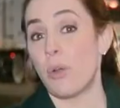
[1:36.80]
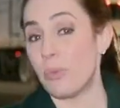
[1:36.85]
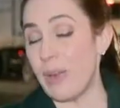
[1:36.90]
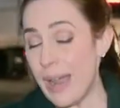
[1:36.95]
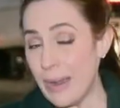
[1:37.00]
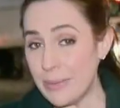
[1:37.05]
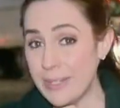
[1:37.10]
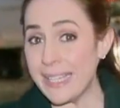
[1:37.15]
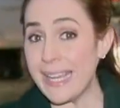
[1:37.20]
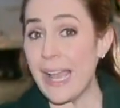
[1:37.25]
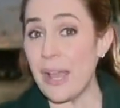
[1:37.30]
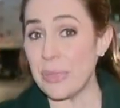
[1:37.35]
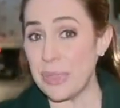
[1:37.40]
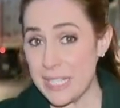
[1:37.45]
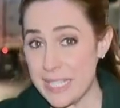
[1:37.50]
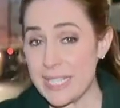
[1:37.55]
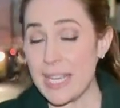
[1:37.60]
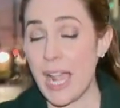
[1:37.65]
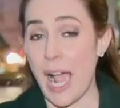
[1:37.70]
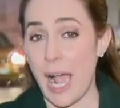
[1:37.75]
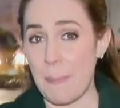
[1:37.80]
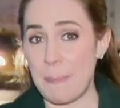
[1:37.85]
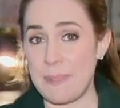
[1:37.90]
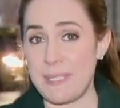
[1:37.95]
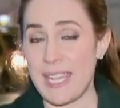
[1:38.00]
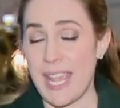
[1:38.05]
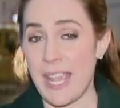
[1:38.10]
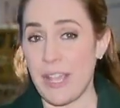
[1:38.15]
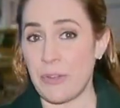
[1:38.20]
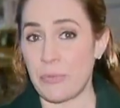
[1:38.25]
Rounding out the top
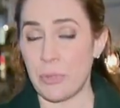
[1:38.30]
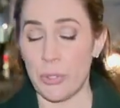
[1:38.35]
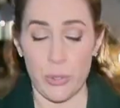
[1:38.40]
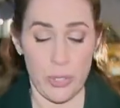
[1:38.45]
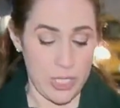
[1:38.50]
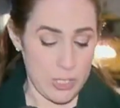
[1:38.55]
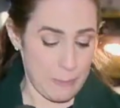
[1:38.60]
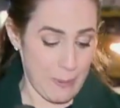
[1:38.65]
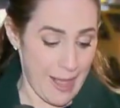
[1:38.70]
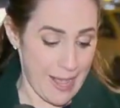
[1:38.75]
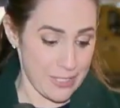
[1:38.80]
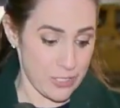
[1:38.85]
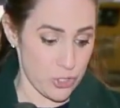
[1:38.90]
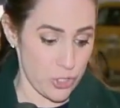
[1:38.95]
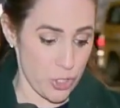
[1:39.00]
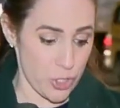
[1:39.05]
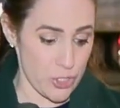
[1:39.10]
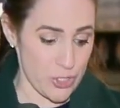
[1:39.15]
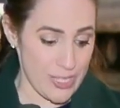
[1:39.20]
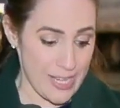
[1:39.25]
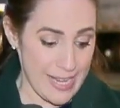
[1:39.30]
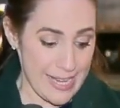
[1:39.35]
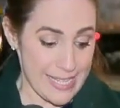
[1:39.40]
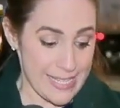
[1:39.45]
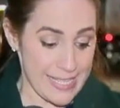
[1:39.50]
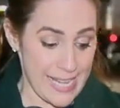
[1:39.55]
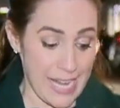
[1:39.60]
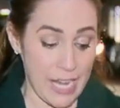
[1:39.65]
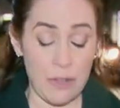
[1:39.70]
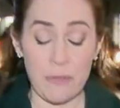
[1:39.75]
10 rudest passengers
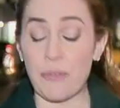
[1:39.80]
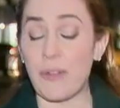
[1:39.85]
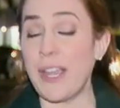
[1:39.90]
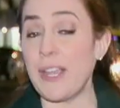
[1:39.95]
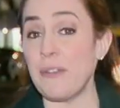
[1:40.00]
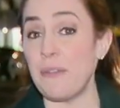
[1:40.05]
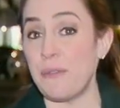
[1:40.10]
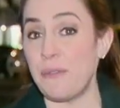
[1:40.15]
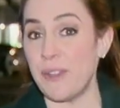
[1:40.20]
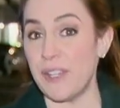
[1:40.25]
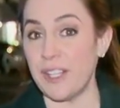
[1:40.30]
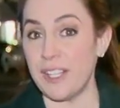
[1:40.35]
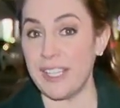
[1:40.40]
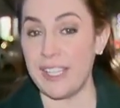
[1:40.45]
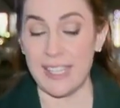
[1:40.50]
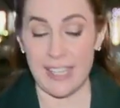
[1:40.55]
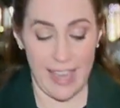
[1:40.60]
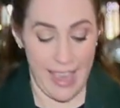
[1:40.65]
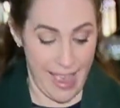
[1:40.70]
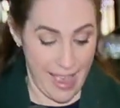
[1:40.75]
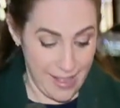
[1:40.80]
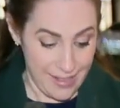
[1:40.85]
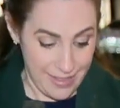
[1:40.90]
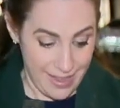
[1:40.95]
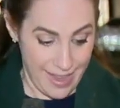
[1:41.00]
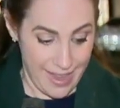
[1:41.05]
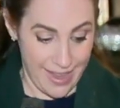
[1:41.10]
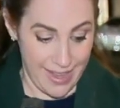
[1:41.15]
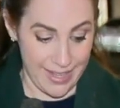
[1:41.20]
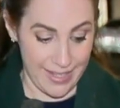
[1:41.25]
San Fran, Philly,
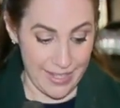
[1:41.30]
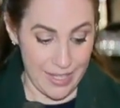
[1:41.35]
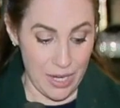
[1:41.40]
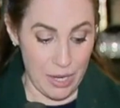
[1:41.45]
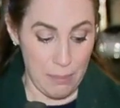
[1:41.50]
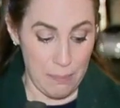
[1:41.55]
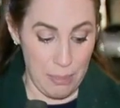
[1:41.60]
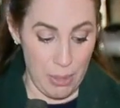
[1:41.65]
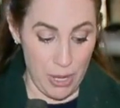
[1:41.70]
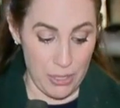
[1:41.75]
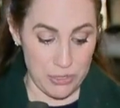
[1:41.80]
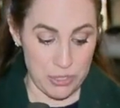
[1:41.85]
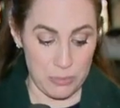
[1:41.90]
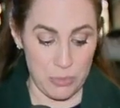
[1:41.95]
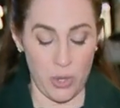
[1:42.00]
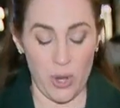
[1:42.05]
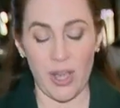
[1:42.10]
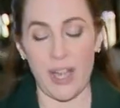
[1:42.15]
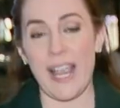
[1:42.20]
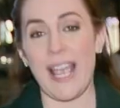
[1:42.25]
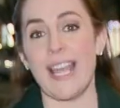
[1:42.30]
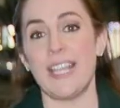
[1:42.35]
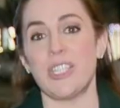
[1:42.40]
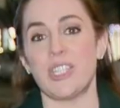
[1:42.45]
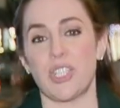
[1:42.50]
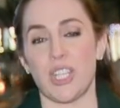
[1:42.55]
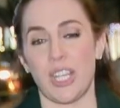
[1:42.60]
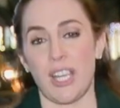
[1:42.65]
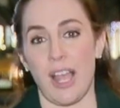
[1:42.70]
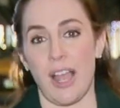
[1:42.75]
LA, Baltimore, and
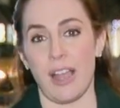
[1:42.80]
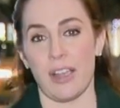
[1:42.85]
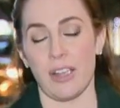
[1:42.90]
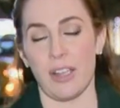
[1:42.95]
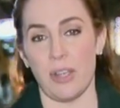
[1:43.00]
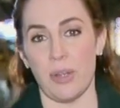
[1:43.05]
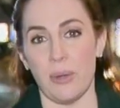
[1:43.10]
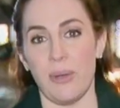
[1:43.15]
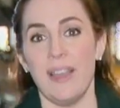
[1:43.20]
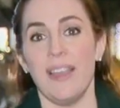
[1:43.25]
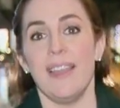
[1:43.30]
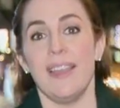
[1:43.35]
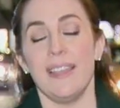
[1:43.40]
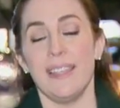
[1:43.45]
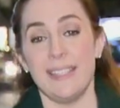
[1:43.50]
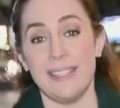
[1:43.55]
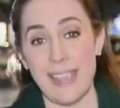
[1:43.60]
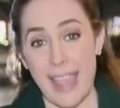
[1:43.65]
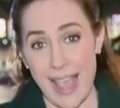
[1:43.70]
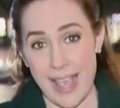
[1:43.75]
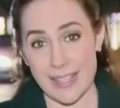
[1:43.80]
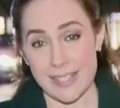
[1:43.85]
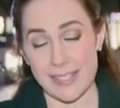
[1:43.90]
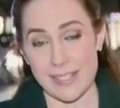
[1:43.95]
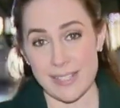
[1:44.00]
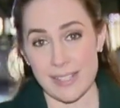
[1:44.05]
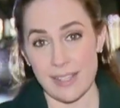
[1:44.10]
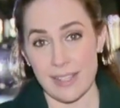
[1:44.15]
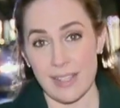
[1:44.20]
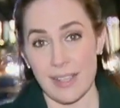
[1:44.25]
Chicago.
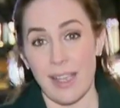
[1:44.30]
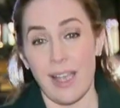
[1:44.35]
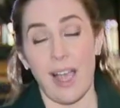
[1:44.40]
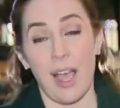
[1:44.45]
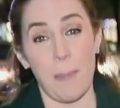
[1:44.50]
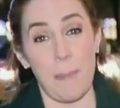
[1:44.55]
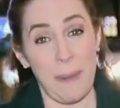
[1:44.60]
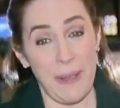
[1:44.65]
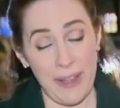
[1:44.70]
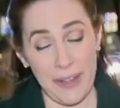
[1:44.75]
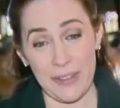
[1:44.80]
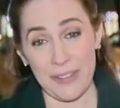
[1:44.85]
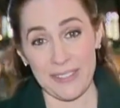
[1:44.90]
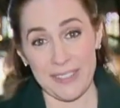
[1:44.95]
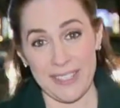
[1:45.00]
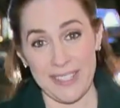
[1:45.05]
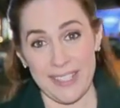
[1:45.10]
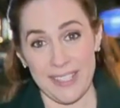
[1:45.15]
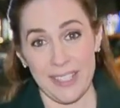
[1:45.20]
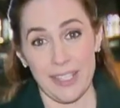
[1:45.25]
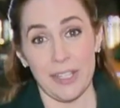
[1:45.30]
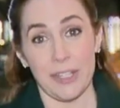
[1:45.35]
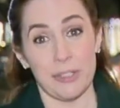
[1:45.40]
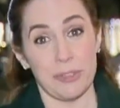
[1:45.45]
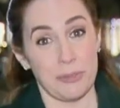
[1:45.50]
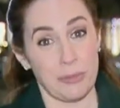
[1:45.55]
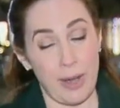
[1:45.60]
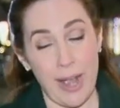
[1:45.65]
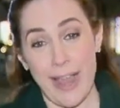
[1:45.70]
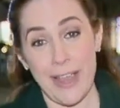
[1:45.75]
Yes, apparently,
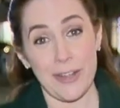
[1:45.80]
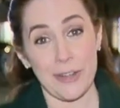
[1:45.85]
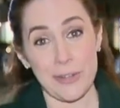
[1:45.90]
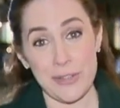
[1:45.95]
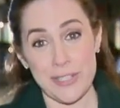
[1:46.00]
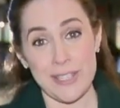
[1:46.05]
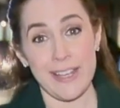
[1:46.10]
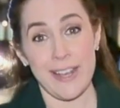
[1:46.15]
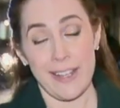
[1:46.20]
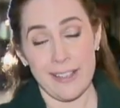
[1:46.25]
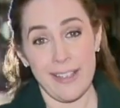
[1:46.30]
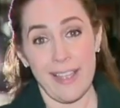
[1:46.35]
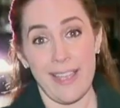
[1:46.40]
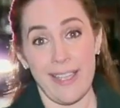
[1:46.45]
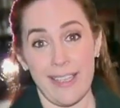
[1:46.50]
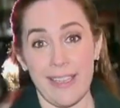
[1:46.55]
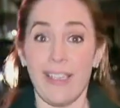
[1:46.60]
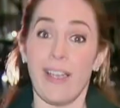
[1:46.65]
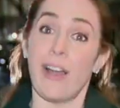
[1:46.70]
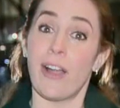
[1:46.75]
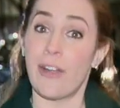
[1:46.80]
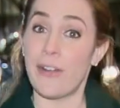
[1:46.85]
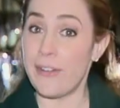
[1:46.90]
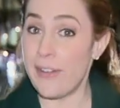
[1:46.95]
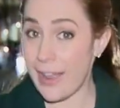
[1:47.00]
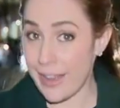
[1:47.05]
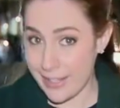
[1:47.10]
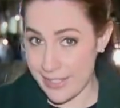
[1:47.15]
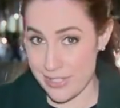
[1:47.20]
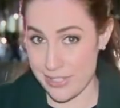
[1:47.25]
riders in LA are
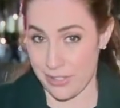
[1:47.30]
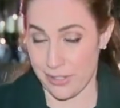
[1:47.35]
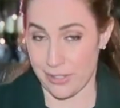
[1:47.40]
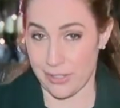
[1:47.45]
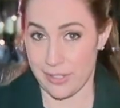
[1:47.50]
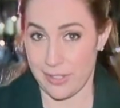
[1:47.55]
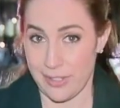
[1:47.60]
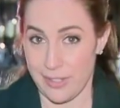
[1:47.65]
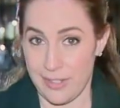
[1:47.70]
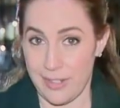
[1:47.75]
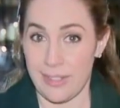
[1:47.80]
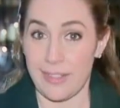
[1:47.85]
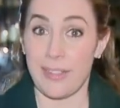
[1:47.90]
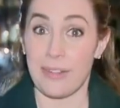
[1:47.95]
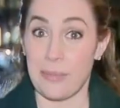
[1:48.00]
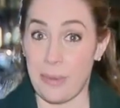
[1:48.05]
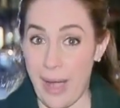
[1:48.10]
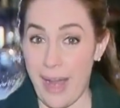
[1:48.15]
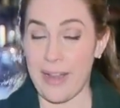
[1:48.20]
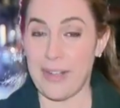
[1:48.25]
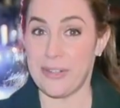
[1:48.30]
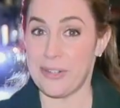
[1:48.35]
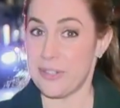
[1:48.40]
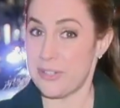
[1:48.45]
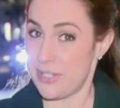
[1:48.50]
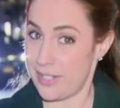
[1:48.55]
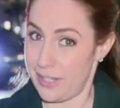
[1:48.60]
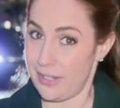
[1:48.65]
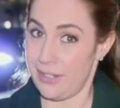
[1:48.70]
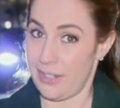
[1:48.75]
nicer than riders
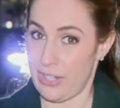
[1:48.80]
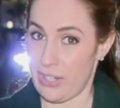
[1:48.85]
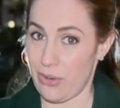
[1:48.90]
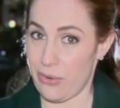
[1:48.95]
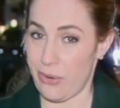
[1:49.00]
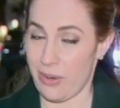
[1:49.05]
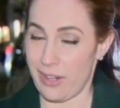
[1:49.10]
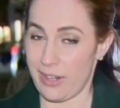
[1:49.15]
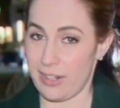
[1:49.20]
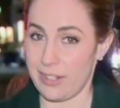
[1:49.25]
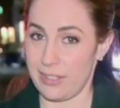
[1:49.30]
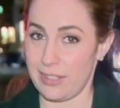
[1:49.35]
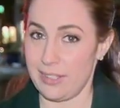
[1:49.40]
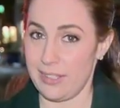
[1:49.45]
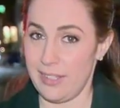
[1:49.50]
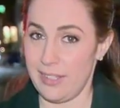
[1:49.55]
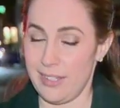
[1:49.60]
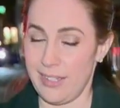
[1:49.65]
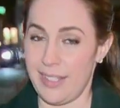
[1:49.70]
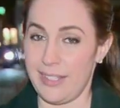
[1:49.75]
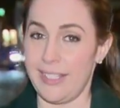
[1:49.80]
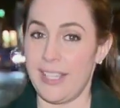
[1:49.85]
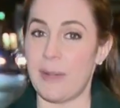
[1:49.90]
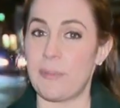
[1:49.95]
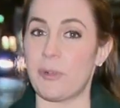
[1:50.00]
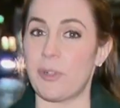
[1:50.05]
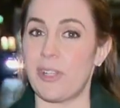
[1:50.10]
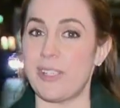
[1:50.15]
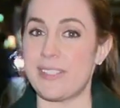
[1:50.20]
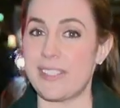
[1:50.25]
in New York. On the
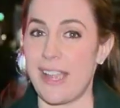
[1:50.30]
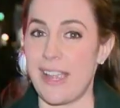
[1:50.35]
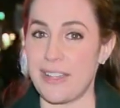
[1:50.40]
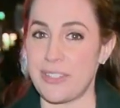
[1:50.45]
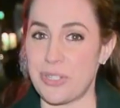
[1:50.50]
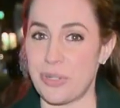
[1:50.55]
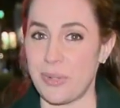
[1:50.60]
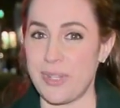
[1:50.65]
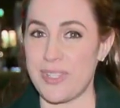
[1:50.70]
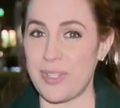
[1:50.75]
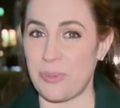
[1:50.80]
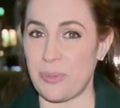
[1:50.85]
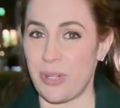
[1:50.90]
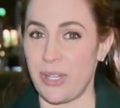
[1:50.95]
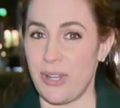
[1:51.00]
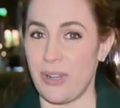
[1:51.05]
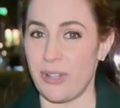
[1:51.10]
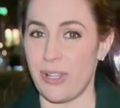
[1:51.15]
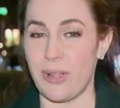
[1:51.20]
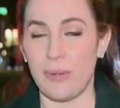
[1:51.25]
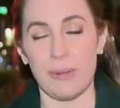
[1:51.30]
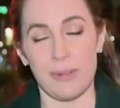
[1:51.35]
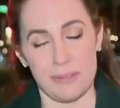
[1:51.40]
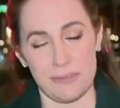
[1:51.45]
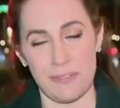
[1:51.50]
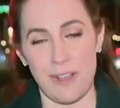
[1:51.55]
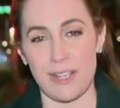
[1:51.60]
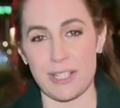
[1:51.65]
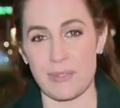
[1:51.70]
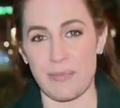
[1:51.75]
Upper East Side, Teresa Priolo,
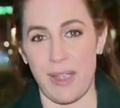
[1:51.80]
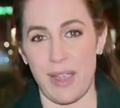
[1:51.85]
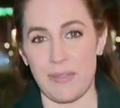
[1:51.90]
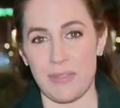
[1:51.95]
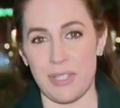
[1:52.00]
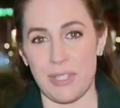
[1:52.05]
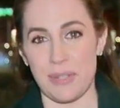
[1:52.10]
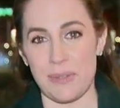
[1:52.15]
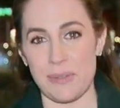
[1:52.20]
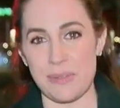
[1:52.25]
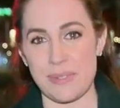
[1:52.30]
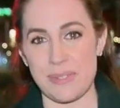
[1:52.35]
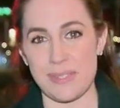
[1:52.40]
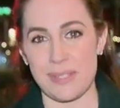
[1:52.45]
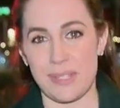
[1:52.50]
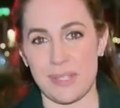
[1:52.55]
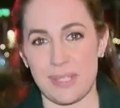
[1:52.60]
Fox 5 News.